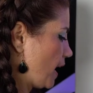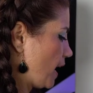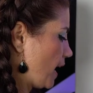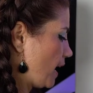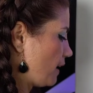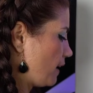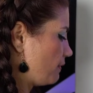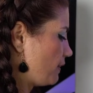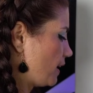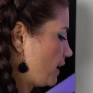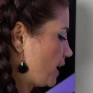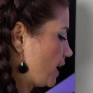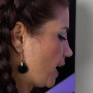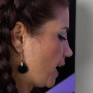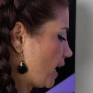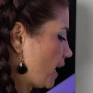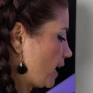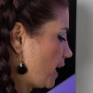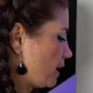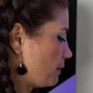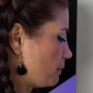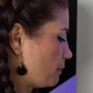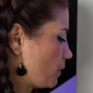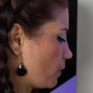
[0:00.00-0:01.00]
And then I
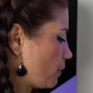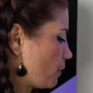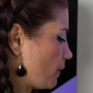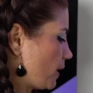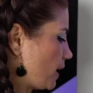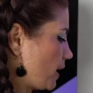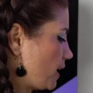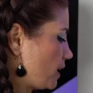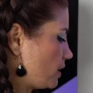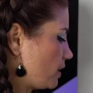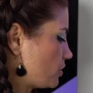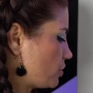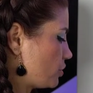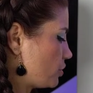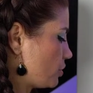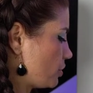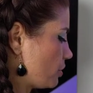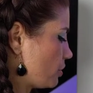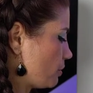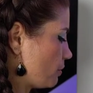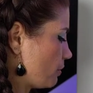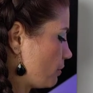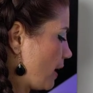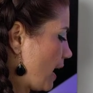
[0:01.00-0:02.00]
am going
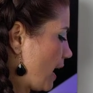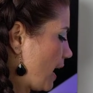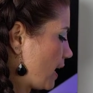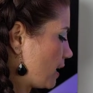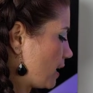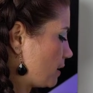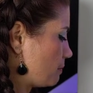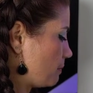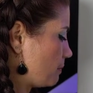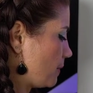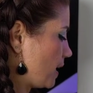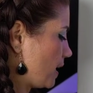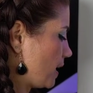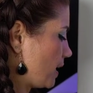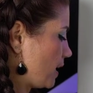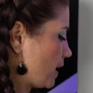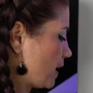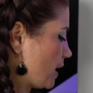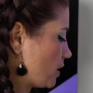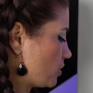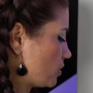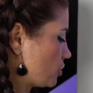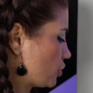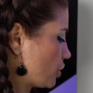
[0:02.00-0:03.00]
to add me
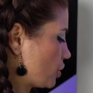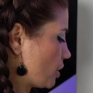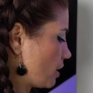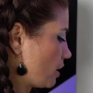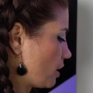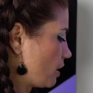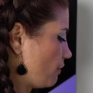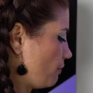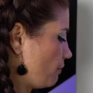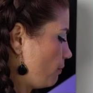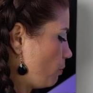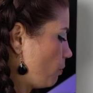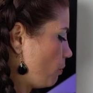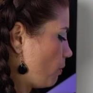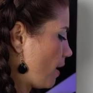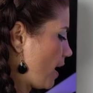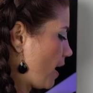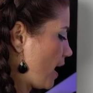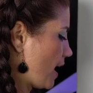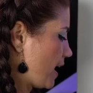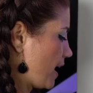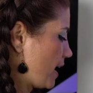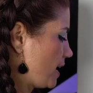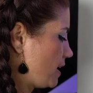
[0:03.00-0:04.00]
a chunk of
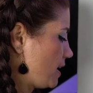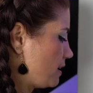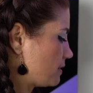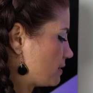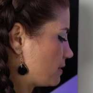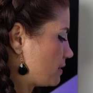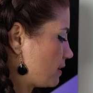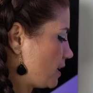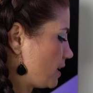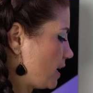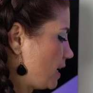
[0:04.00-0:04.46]
white